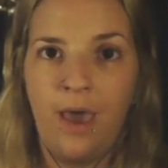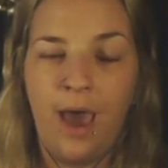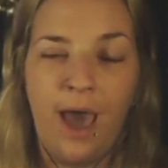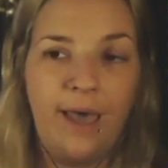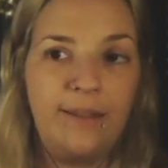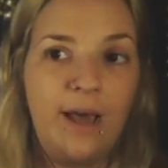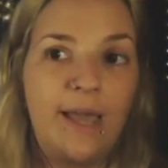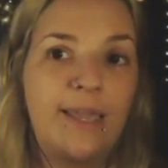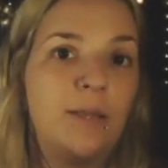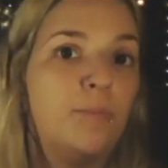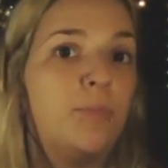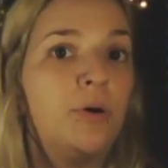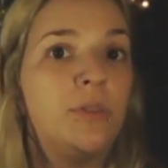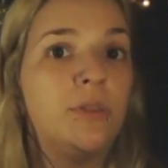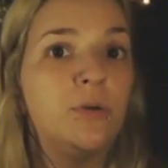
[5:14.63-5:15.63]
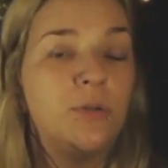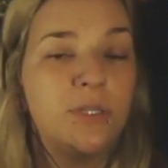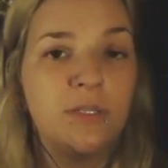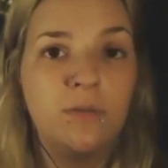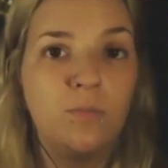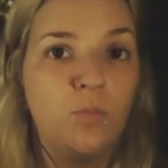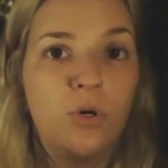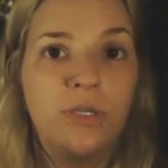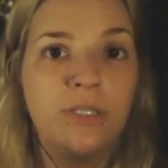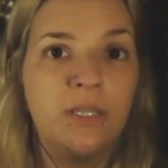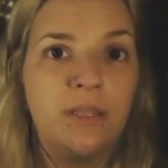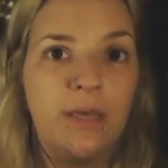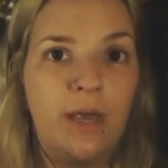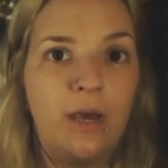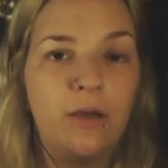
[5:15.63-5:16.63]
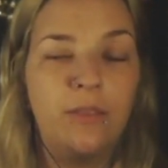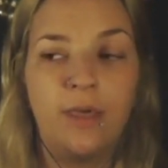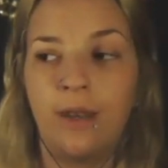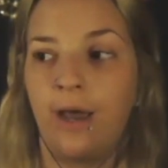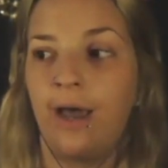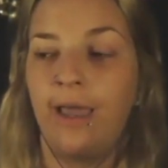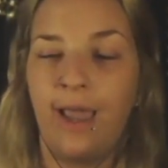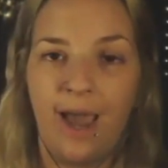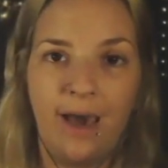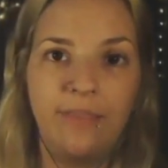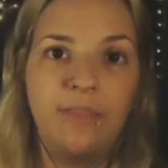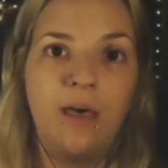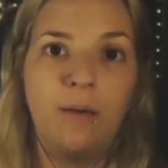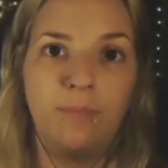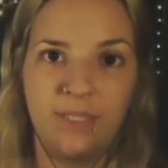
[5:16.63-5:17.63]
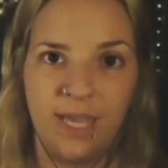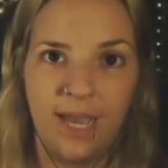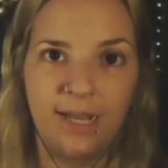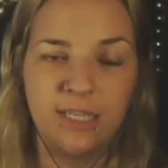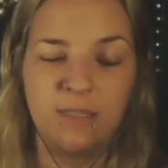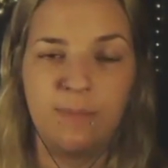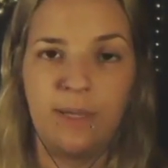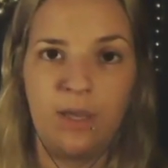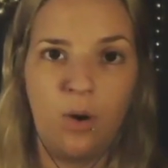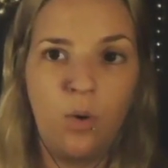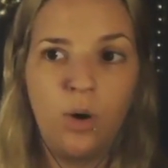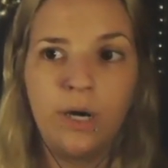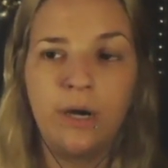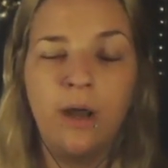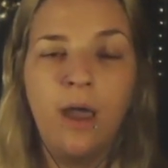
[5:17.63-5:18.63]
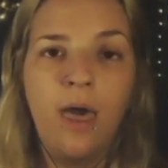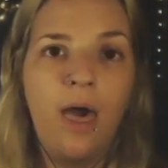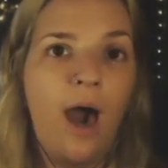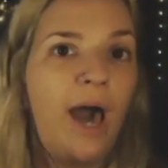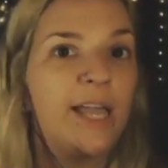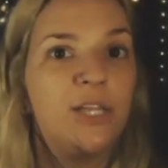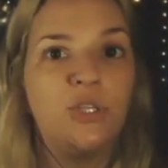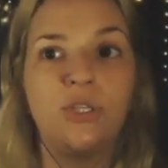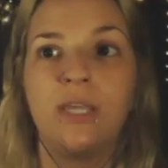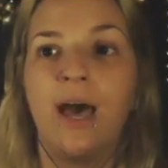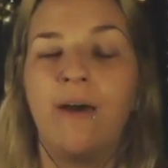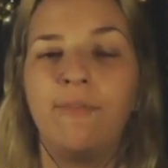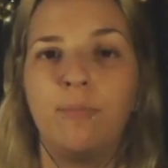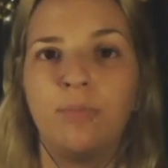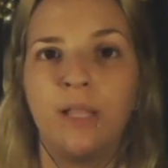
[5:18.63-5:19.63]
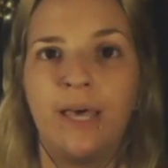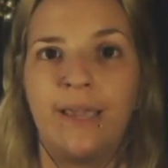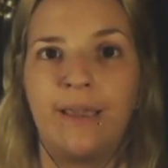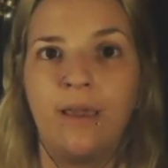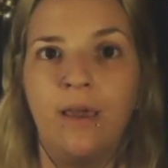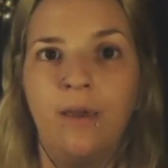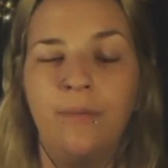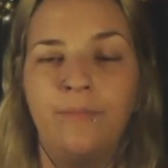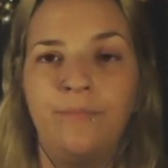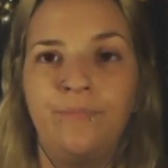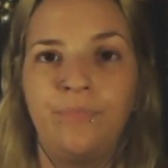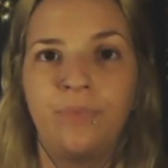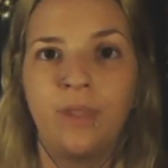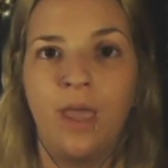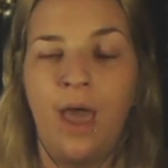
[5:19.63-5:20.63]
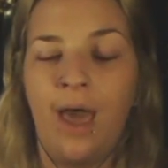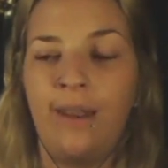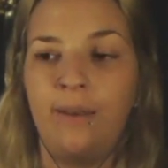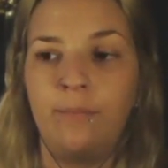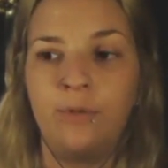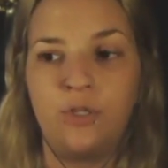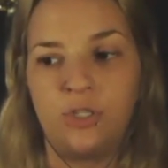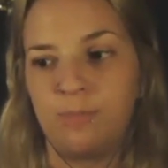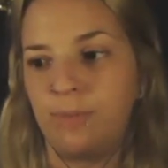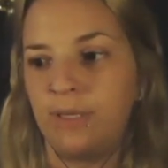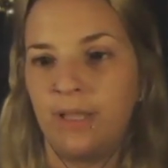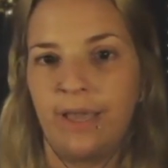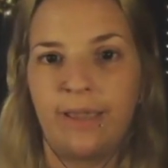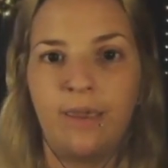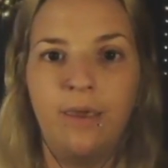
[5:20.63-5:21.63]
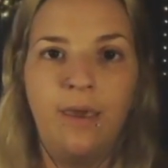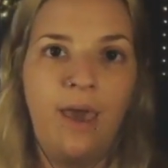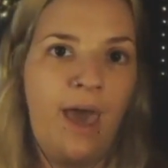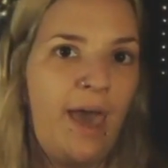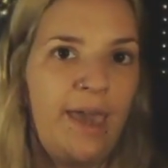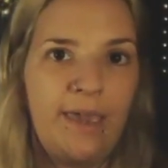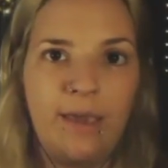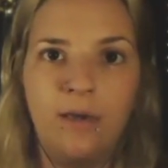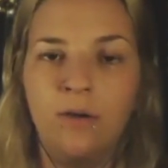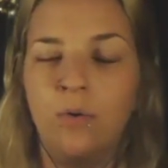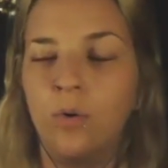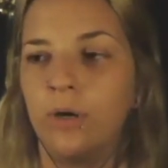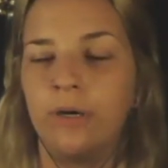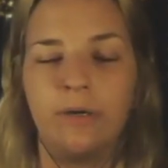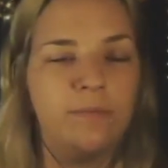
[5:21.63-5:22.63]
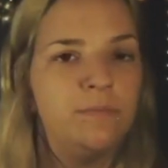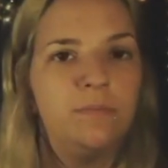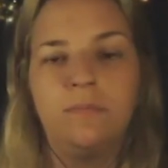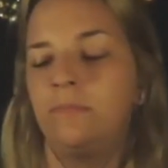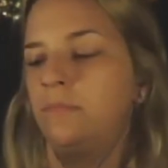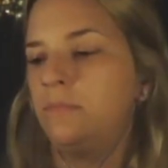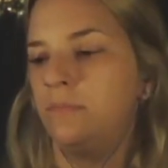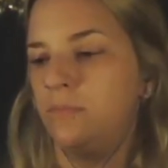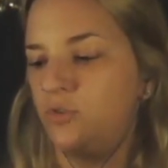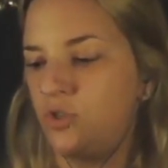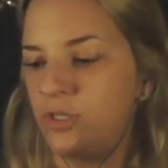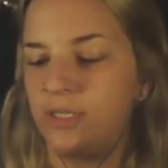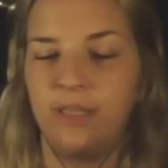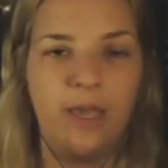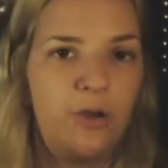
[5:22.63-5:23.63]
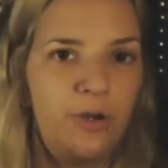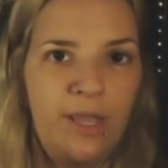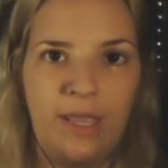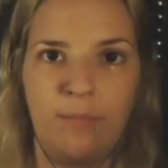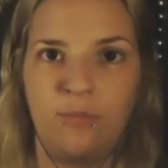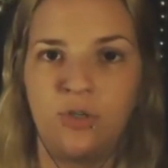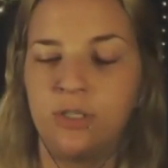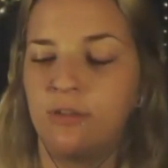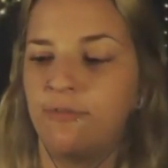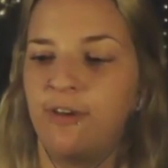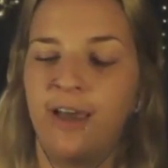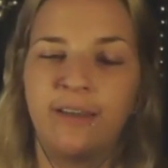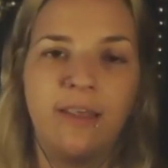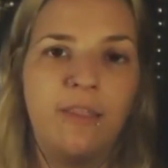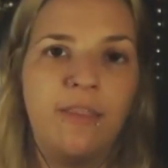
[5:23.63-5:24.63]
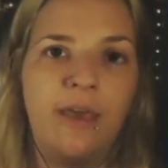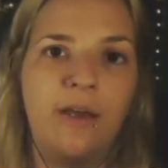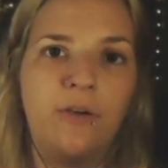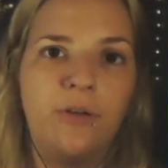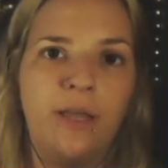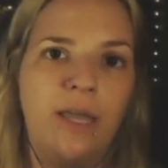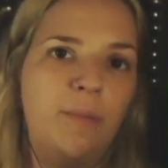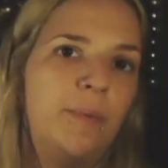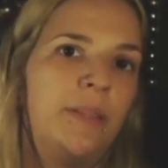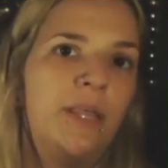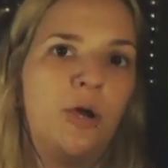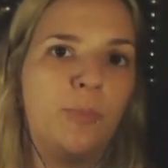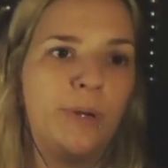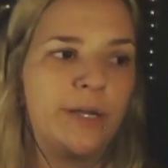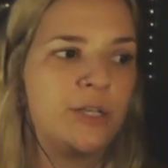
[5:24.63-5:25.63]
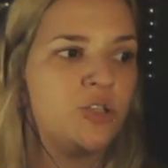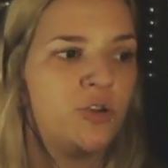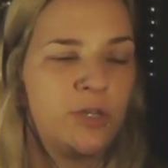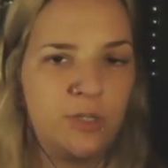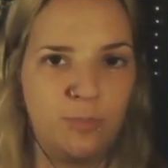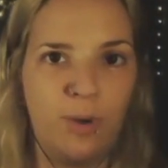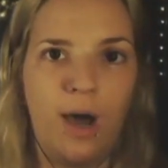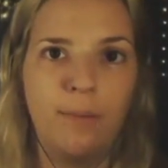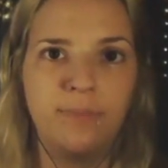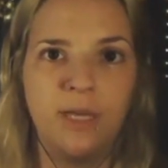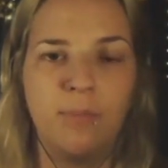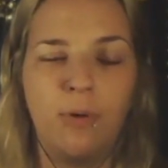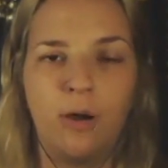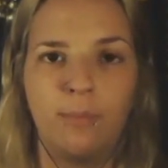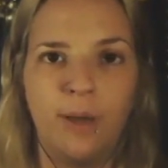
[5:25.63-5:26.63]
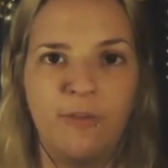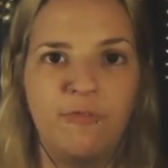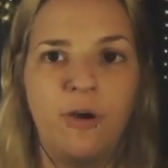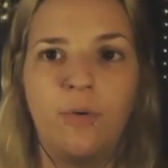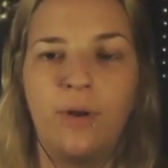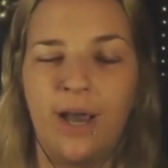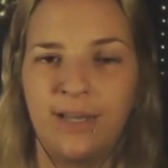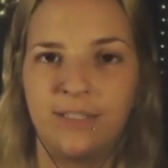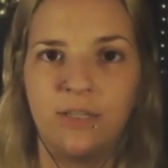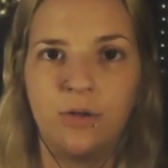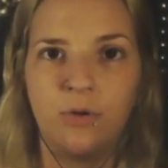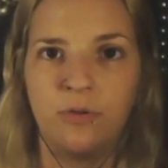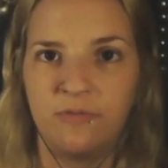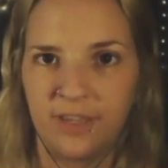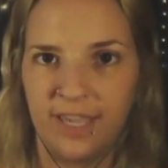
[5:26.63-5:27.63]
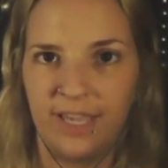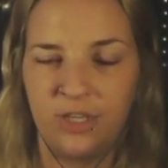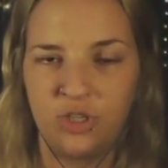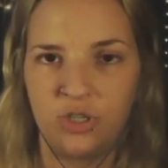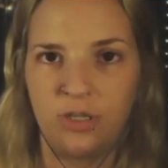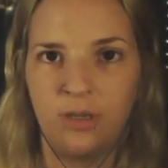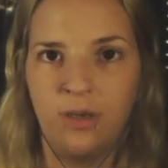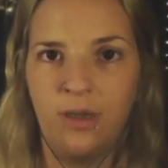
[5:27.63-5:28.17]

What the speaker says: And I can put those words in there that I had them text me, or I can just have it blank. And it would just be like, hey, or just their name. Just the fact that their name and their picture has popped up on my phone as a notification.